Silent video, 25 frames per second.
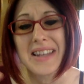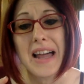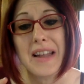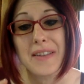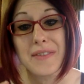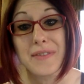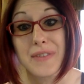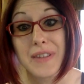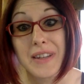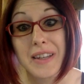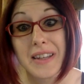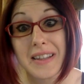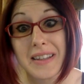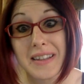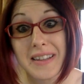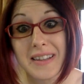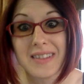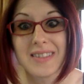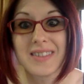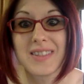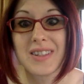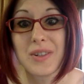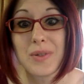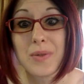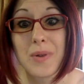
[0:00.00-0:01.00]
not
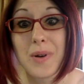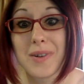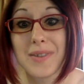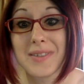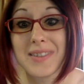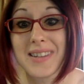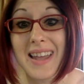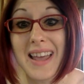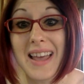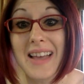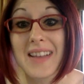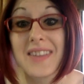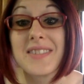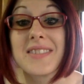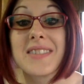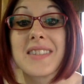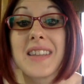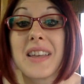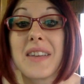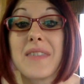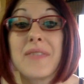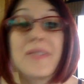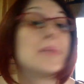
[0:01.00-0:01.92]
feel, to quote Elsa